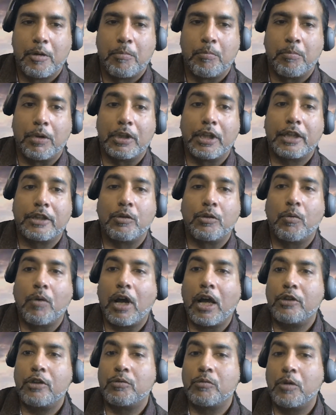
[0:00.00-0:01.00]
But like the
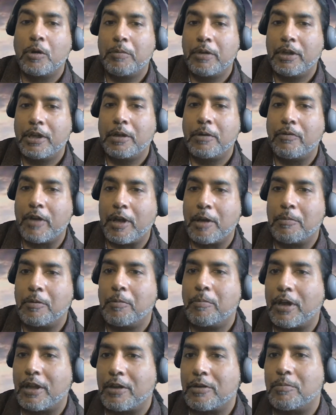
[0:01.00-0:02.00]
wise woman of Abel
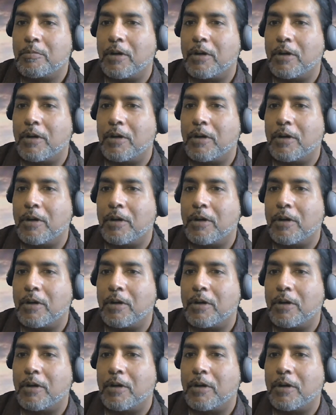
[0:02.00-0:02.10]
Beth